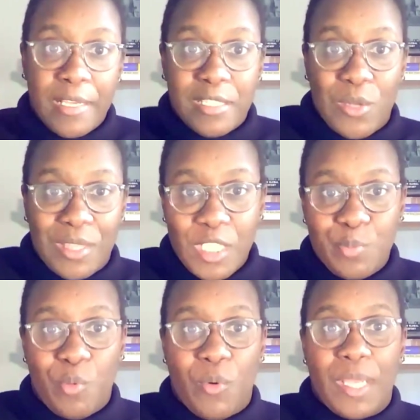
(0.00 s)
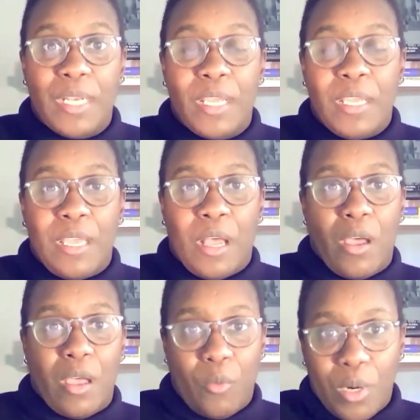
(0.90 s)
So at this point,
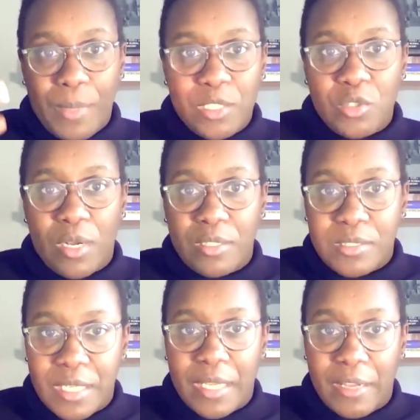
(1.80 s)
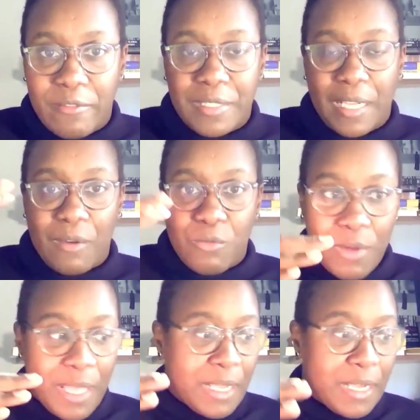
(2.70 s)
I want to make sure I understand everything I've
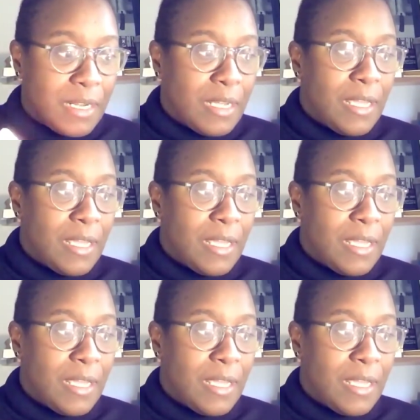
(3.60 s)
read,